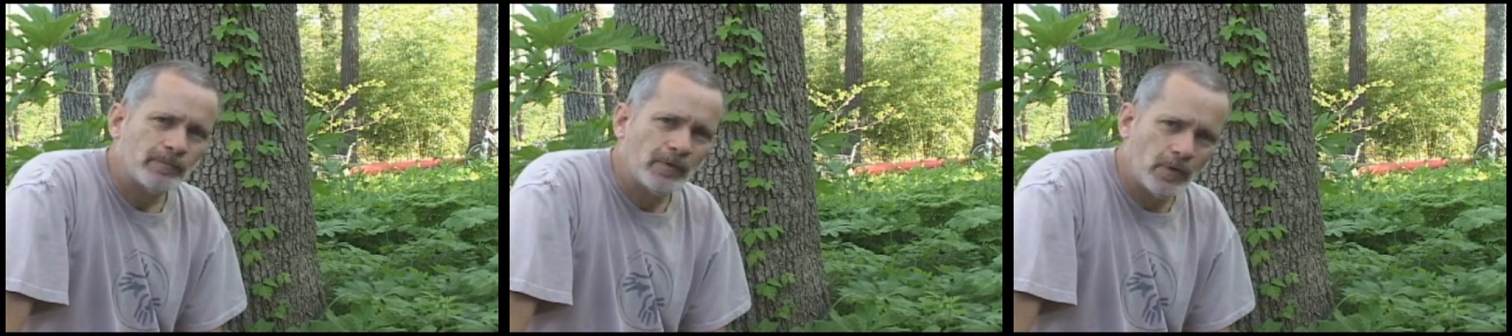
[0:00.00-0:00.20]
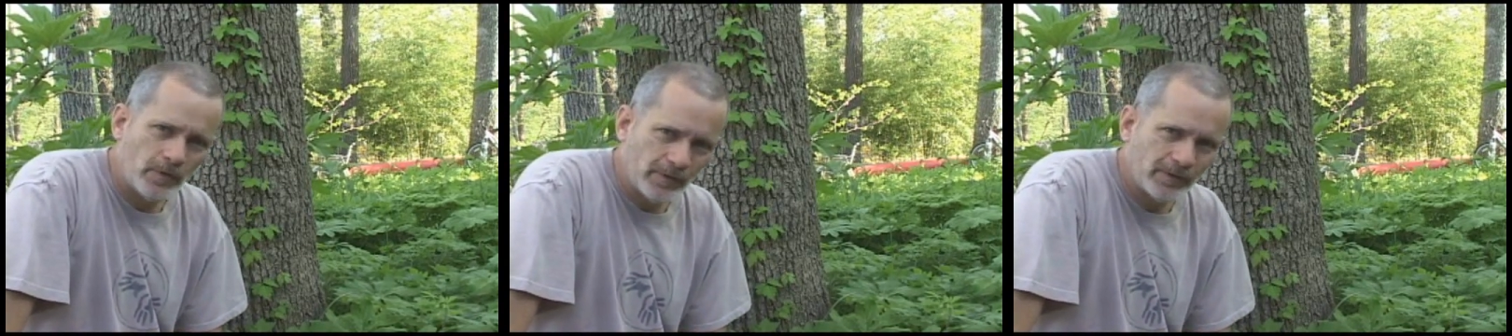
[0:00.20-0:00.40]

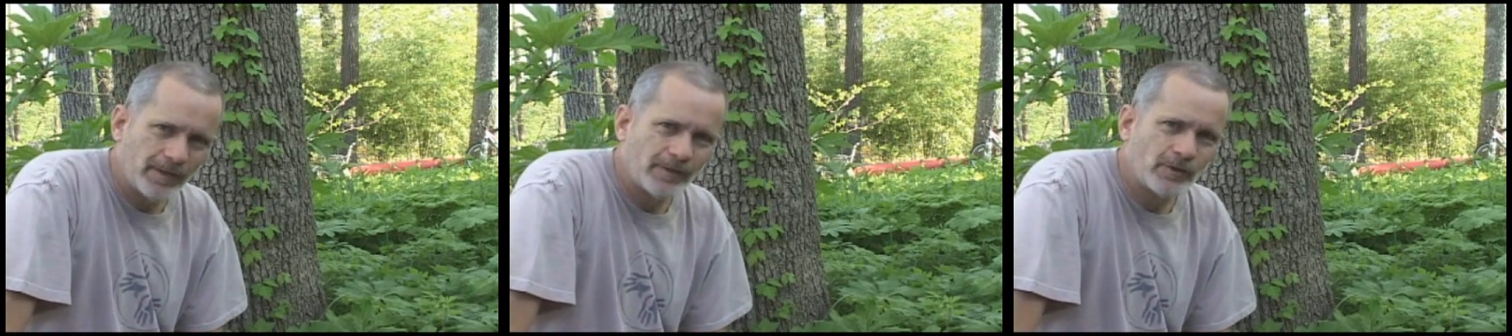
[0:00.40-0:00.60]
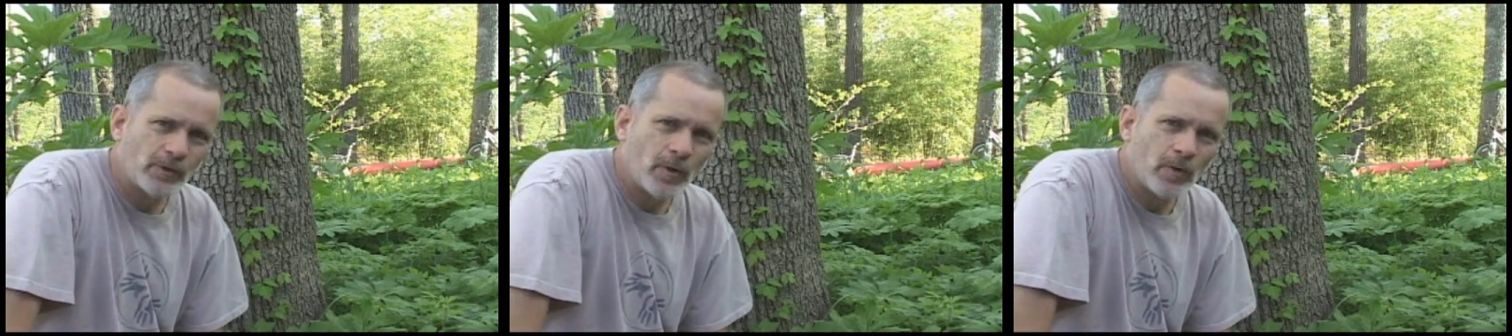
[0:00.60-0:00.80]
Do this
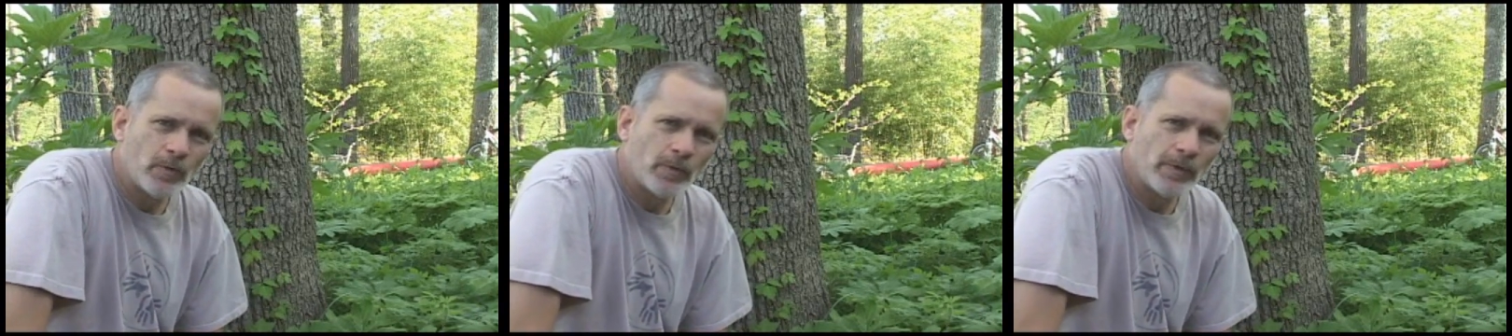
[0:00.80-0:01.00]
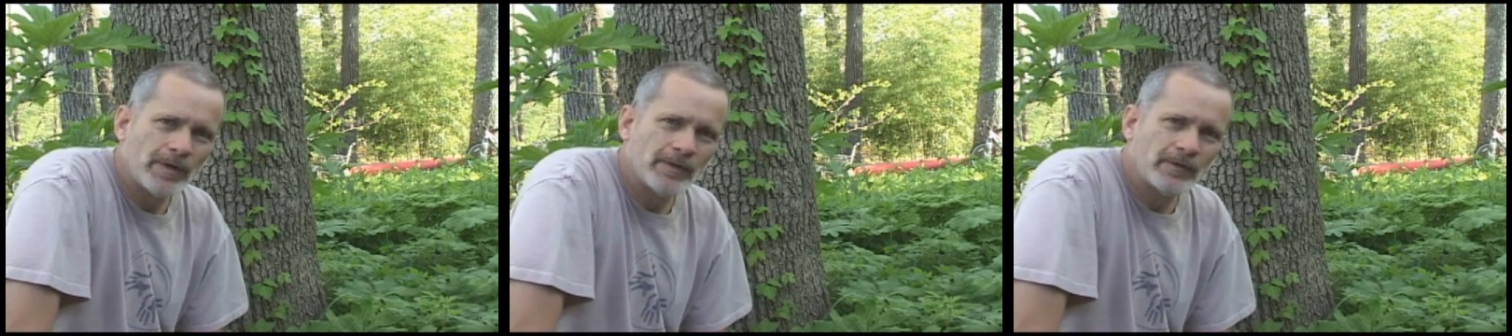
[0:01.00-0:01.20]
at your
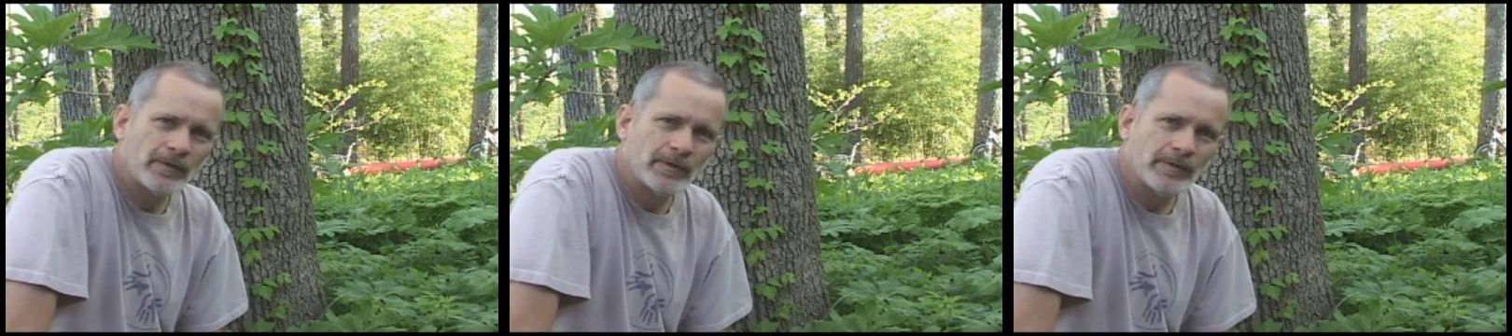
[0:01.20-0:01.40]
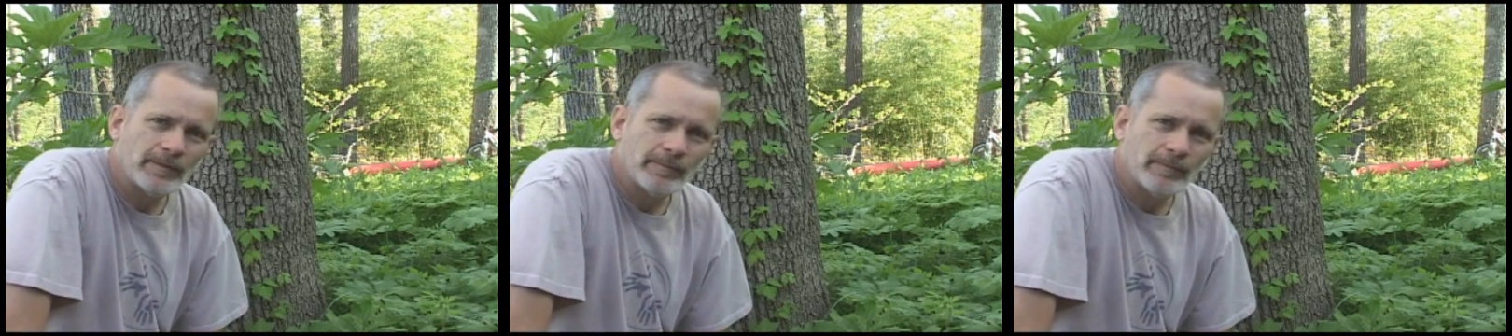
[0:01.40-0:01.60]
own risk,
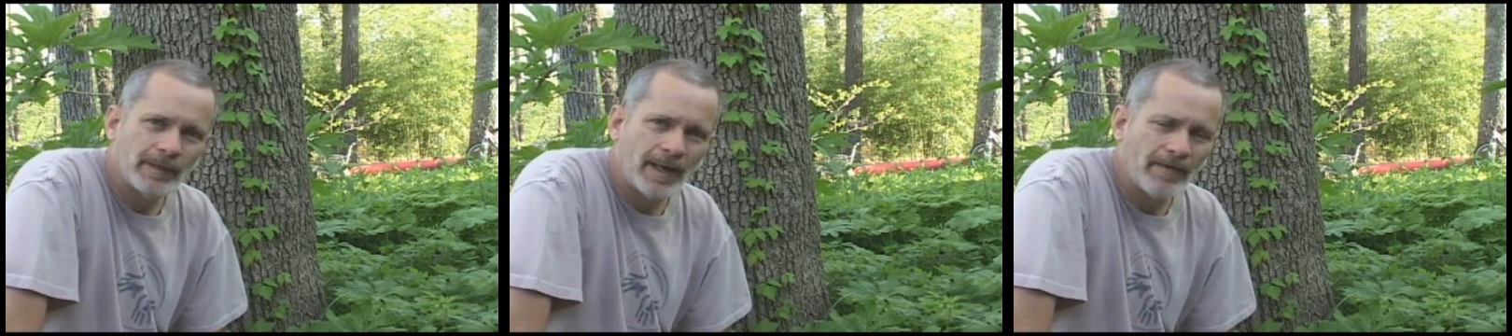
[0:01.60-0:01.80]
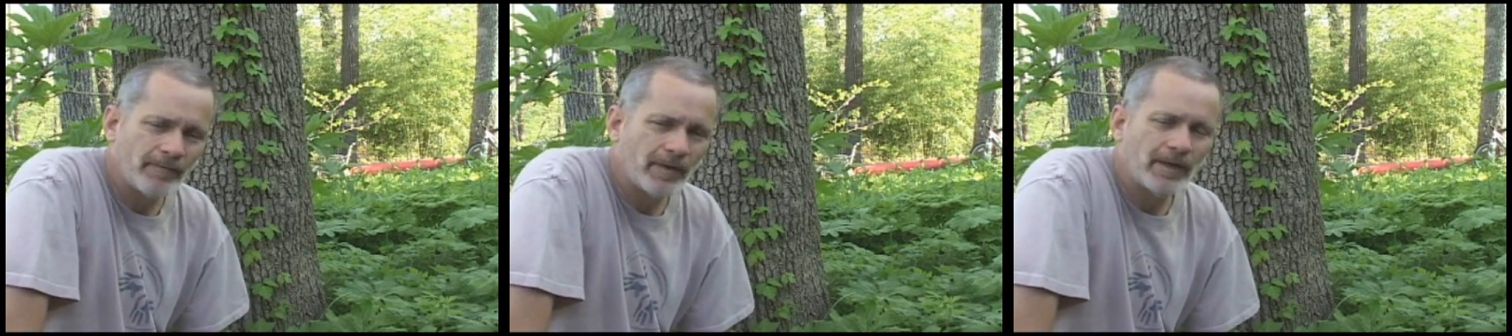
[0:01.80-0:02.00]

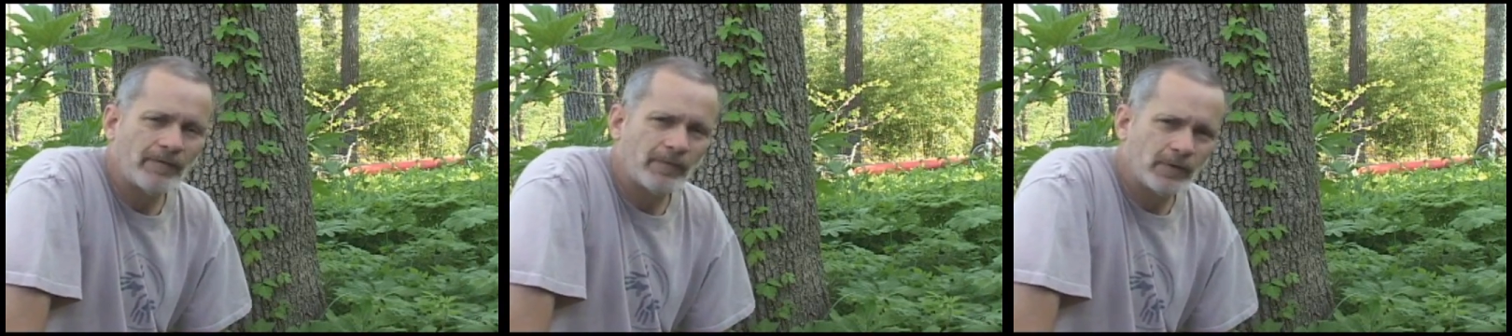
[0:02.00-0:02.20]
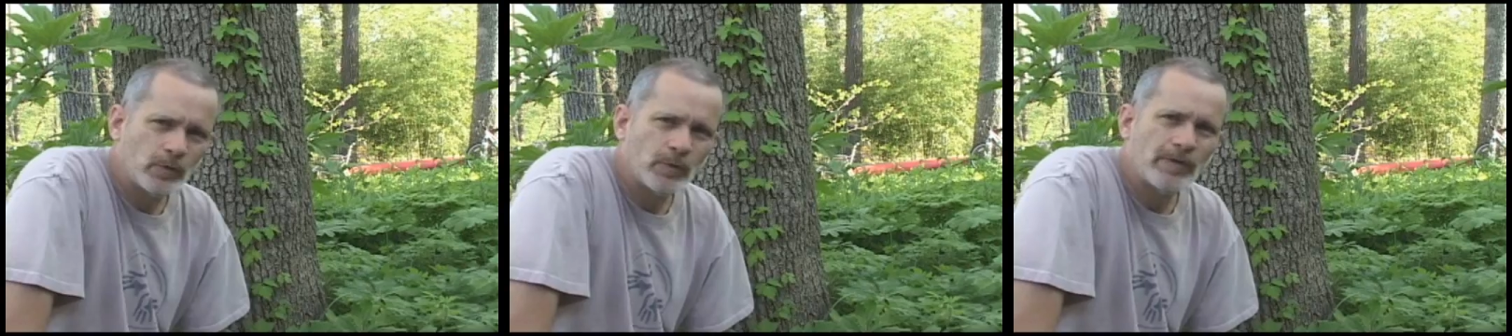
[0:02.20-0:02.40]
but I've done it
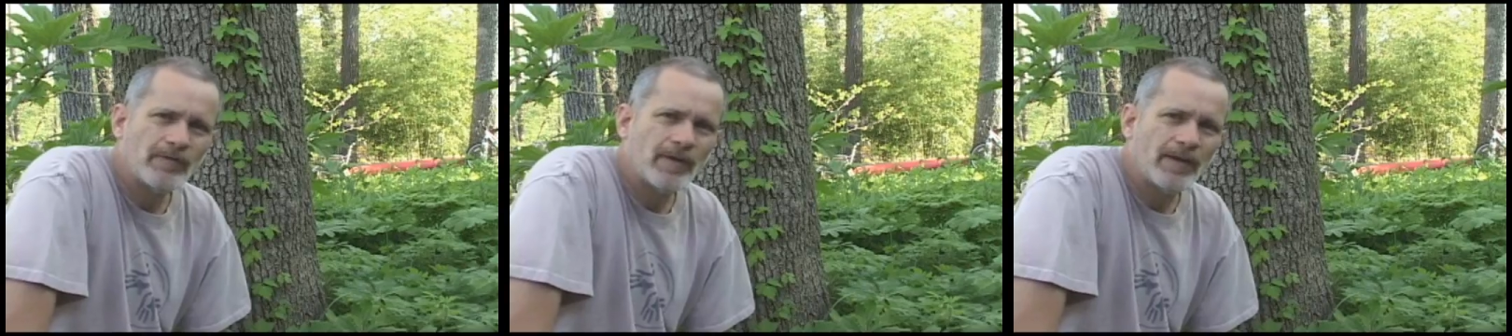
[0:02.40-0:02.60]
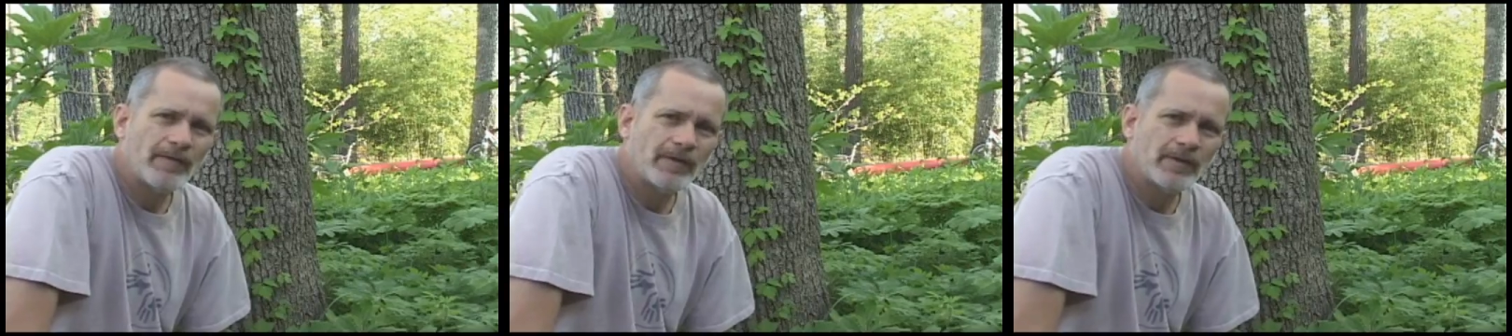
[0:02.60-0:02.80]
for
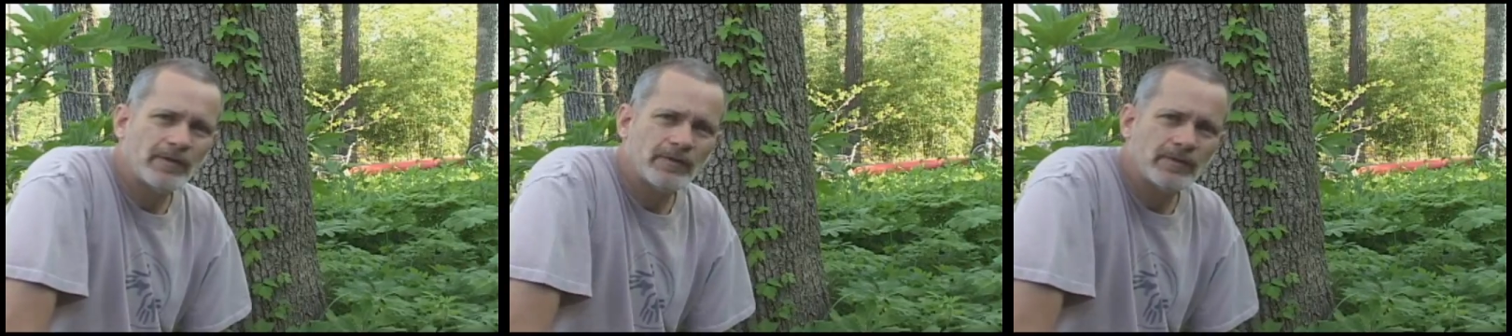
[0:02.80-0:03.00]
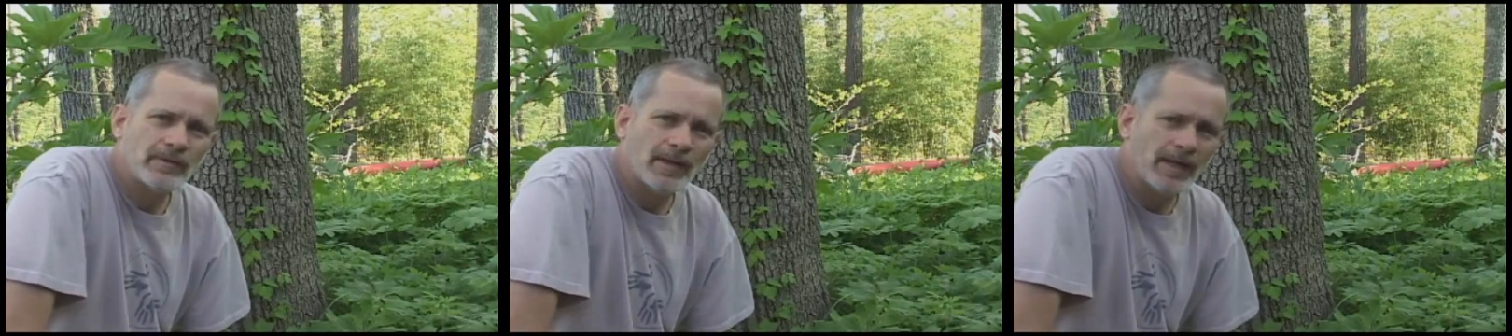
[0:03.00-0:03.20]
25
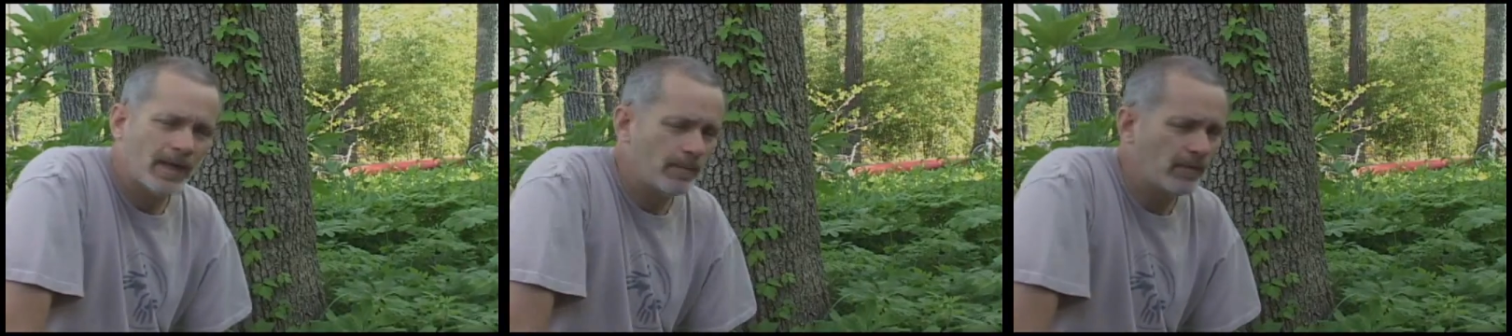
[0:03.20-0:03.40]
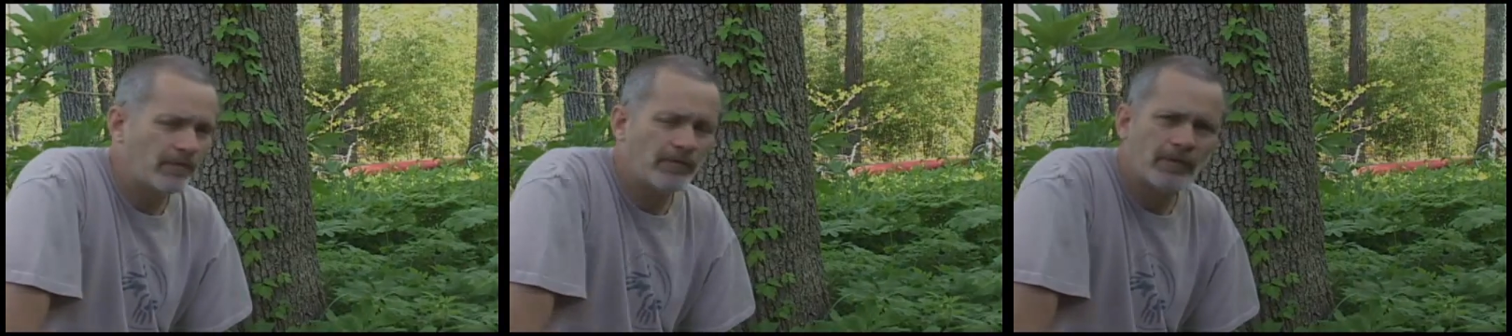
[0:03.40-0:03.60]
years and
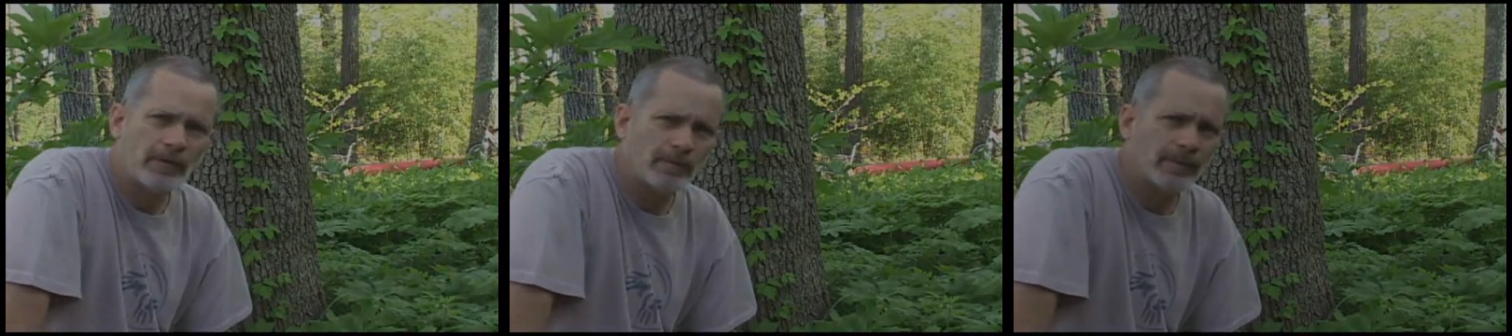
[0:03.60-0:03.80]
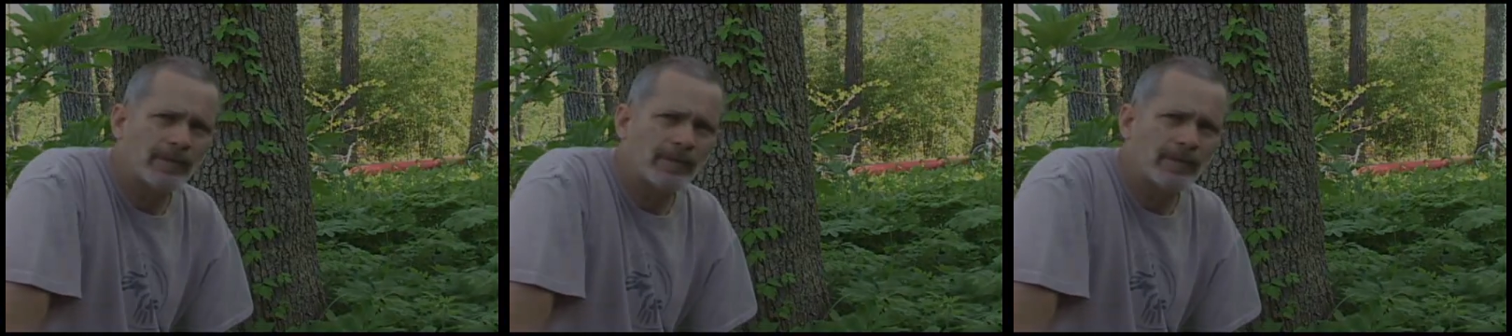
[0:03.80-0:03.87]
I'm a firm